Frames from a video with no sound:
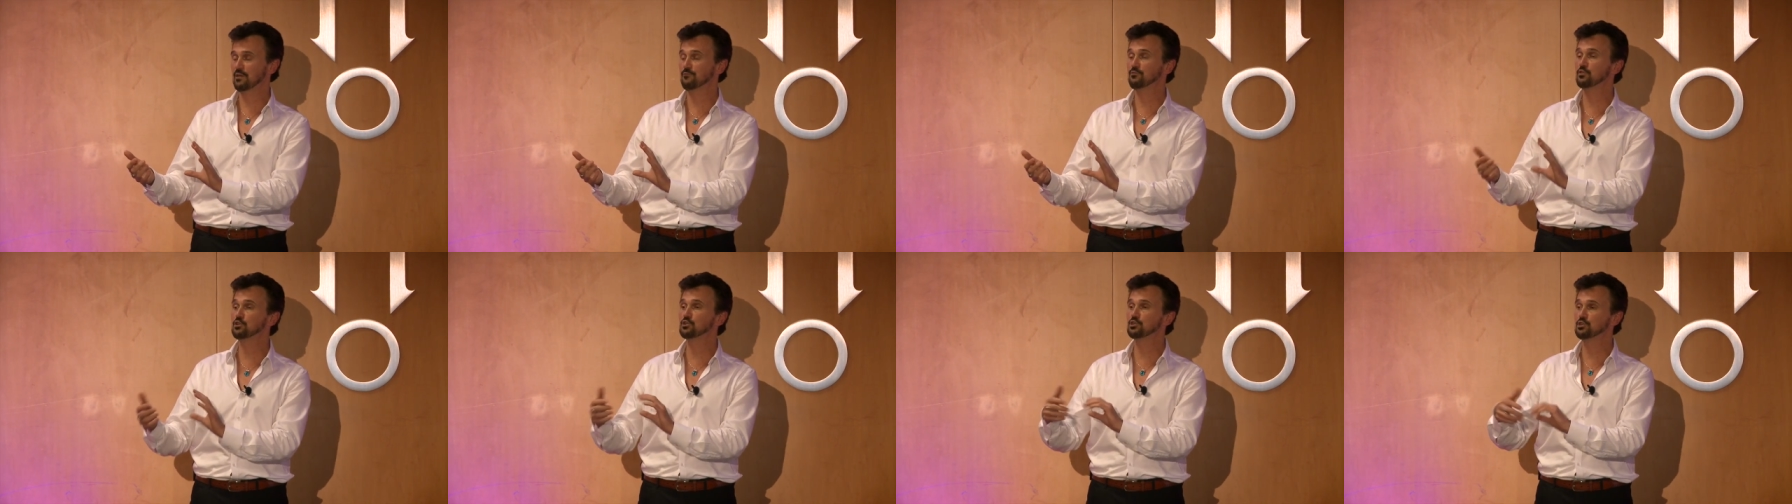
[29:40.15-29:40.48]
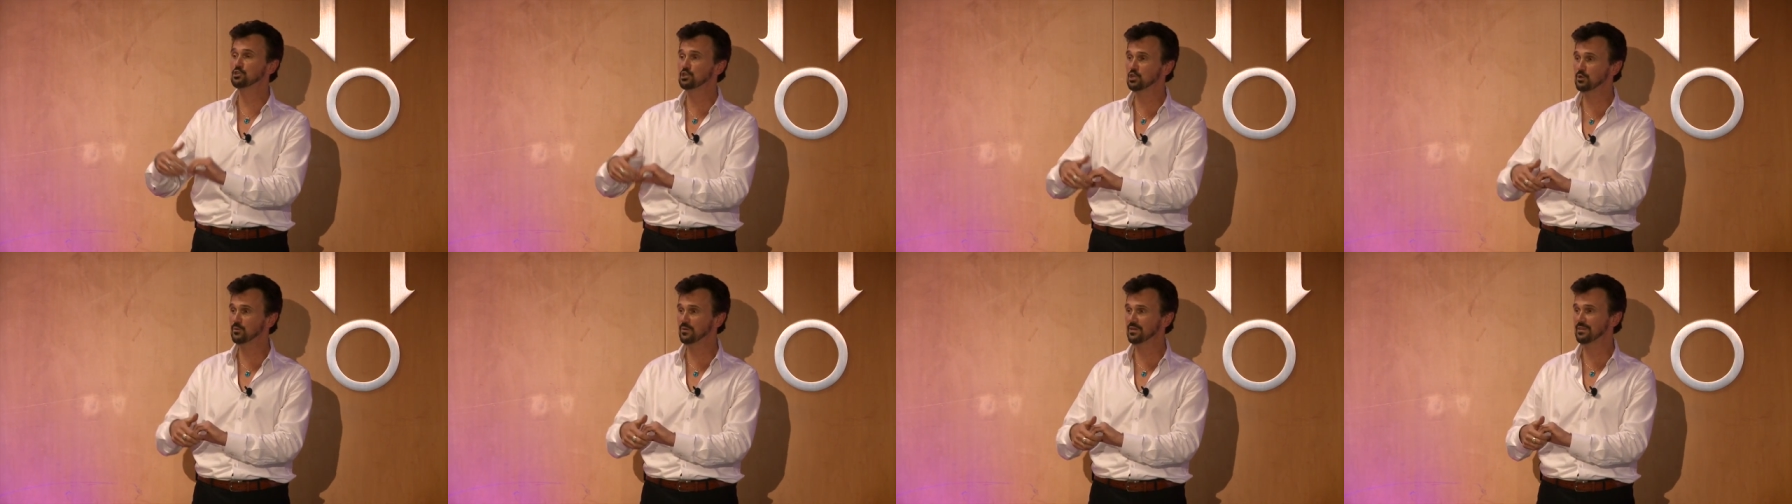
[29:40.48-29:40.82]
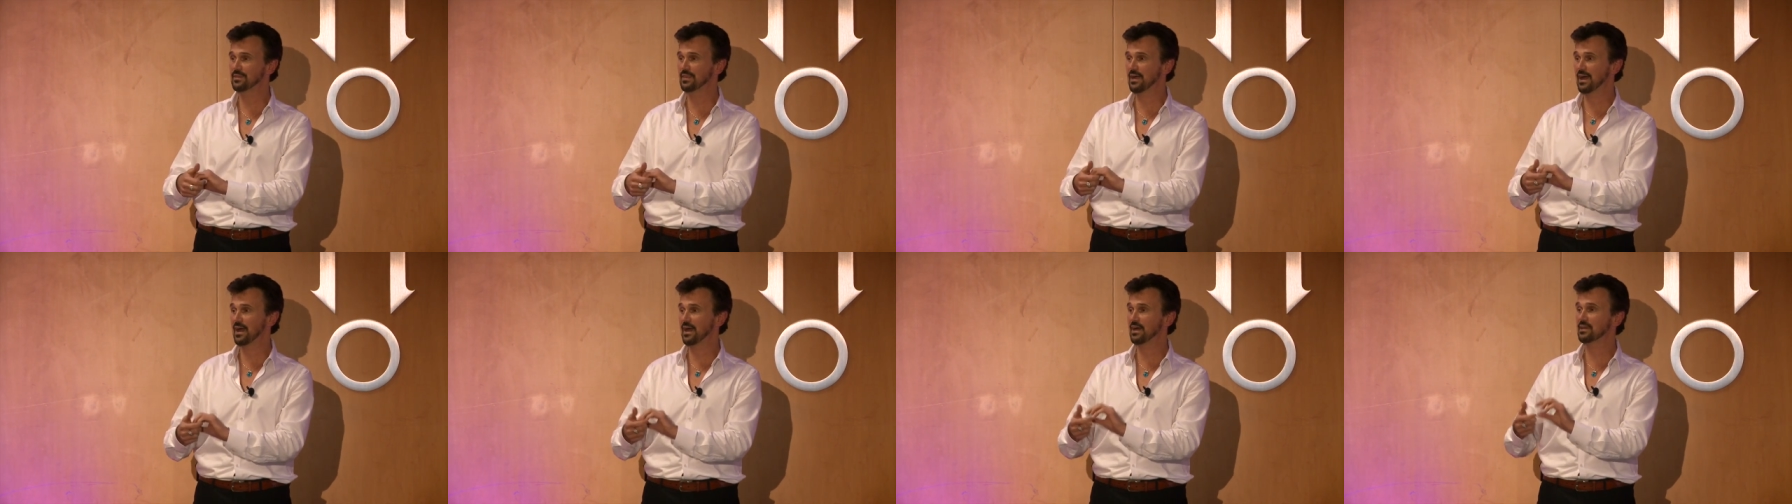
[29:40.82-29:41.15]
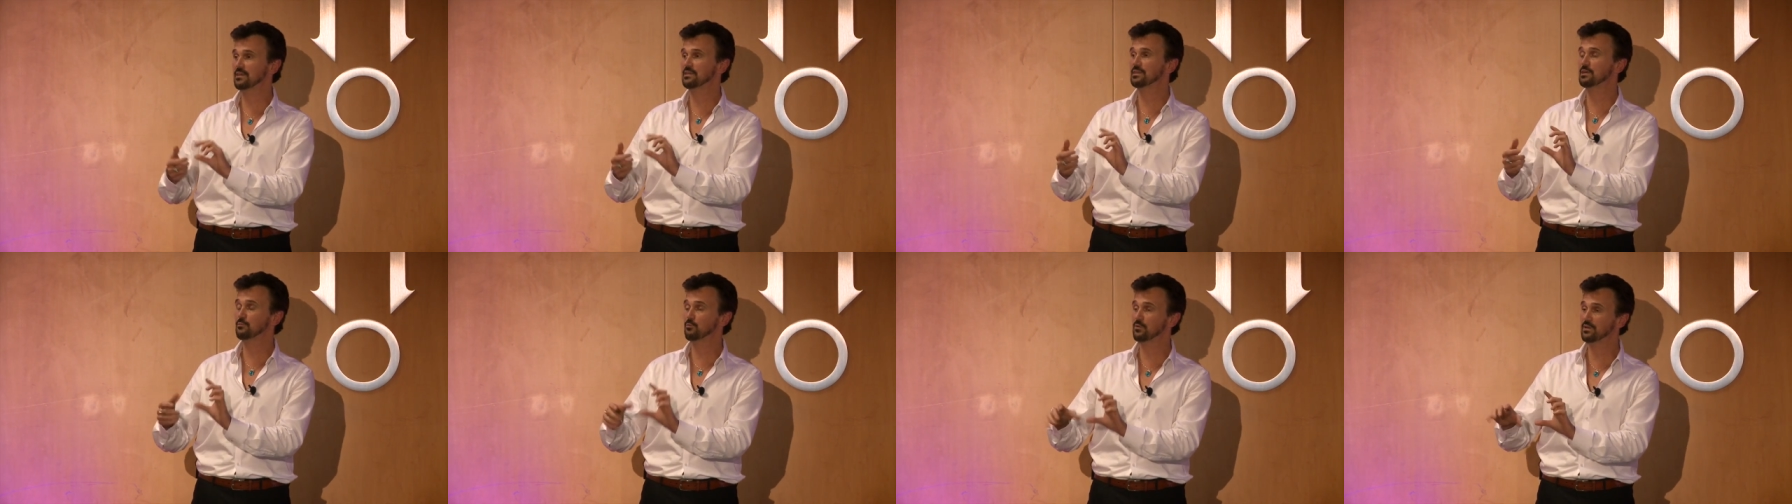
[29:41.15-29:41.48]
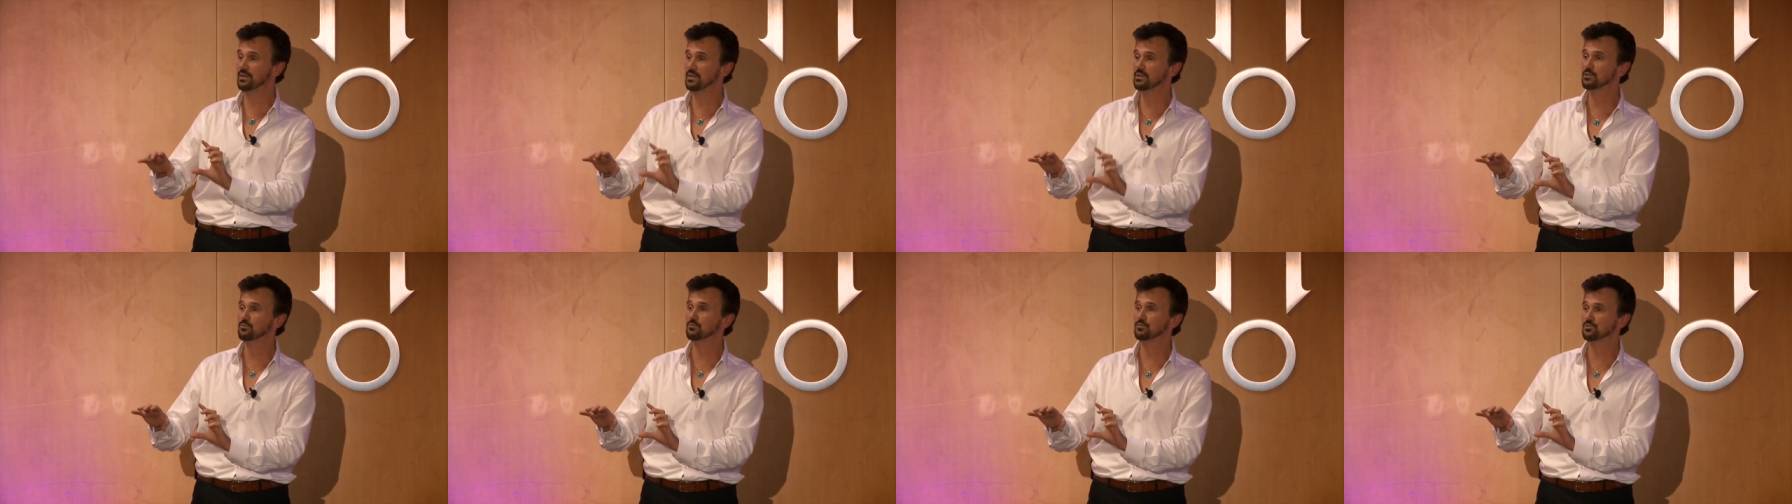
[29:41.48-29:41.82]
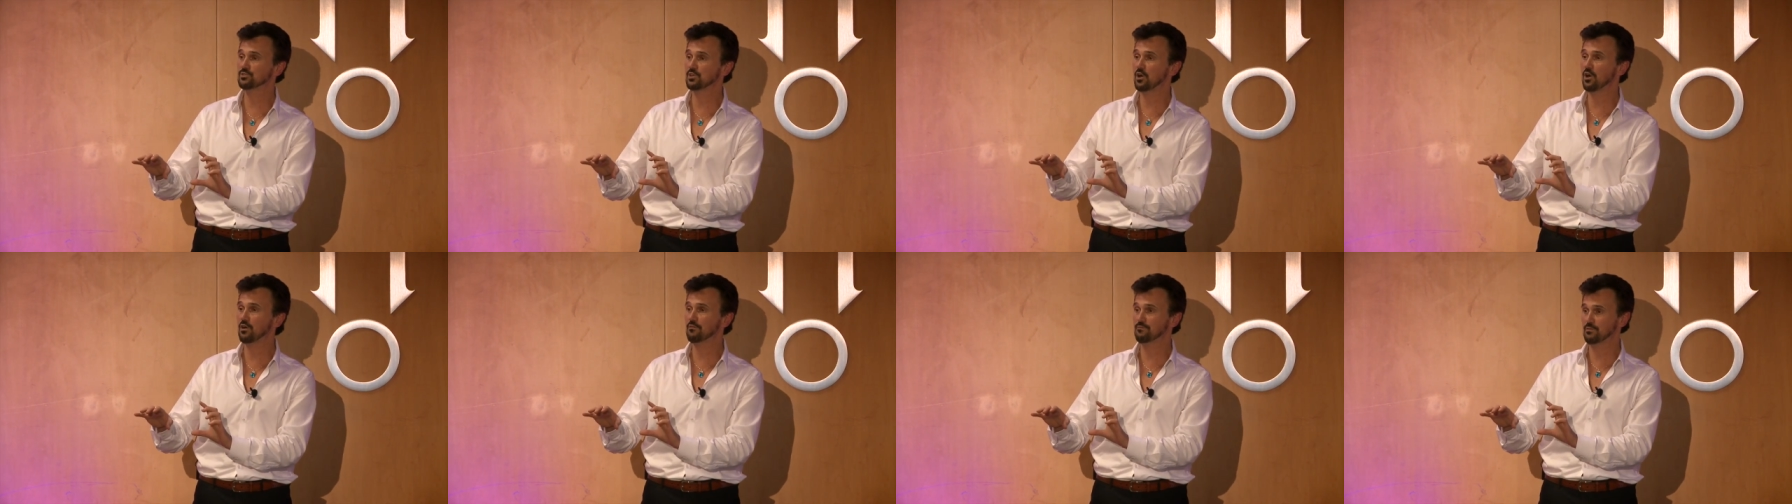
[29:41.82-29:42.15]
if you're doing that, then we need to
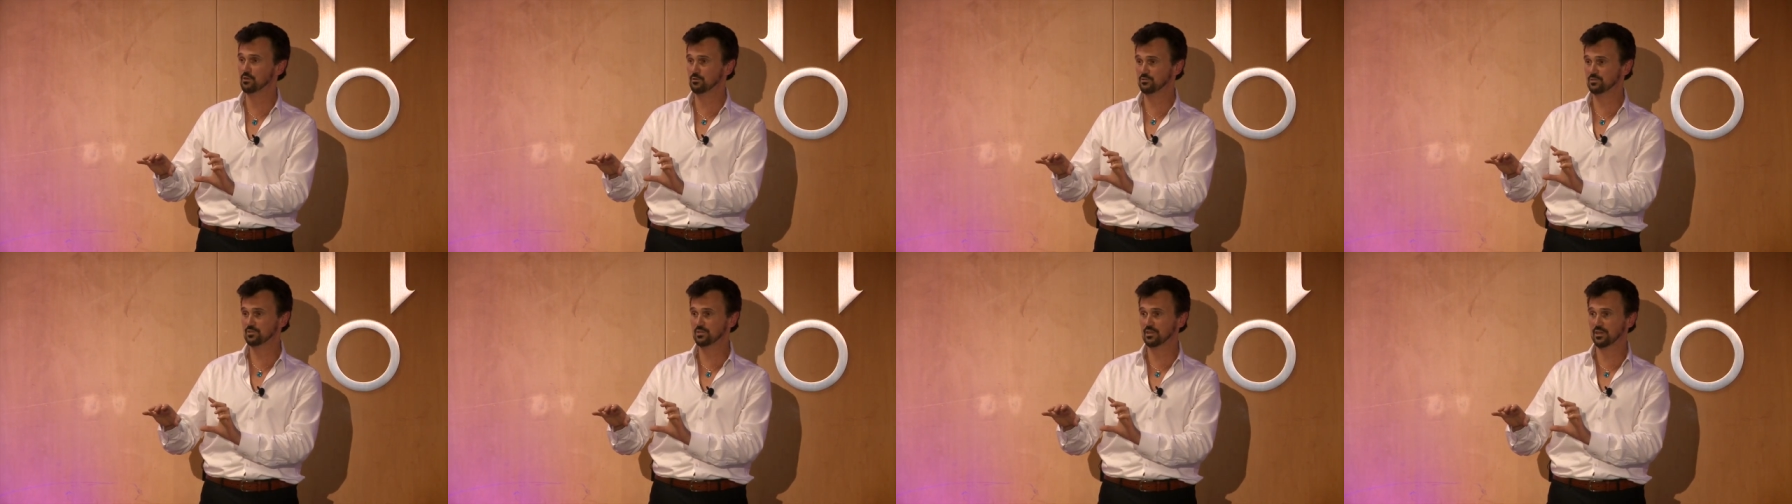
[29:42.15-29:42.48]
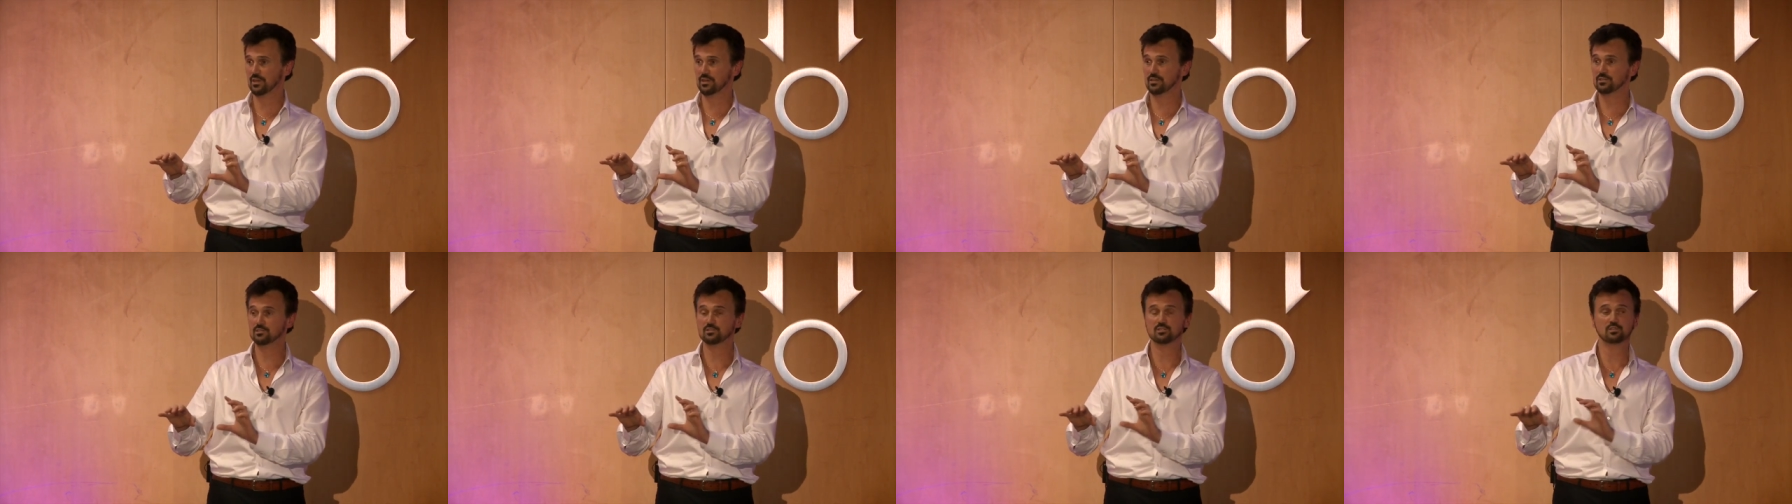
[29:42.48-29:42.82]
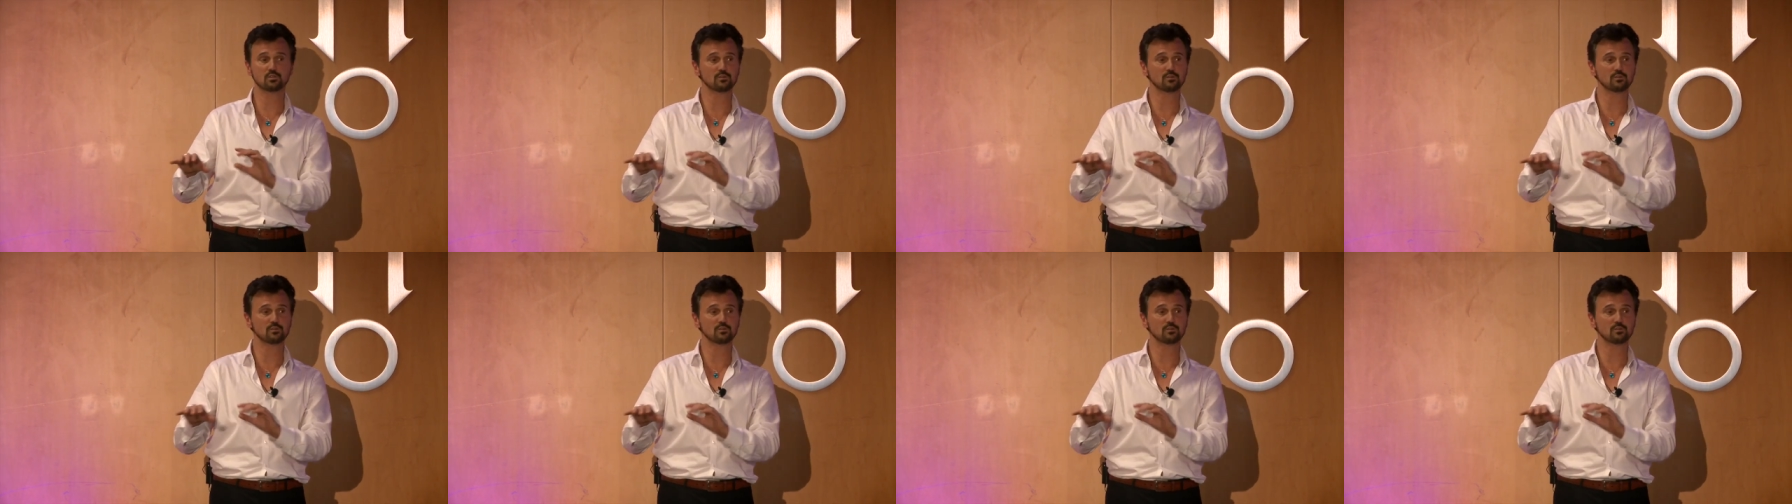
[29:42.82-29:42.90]
resolve those things.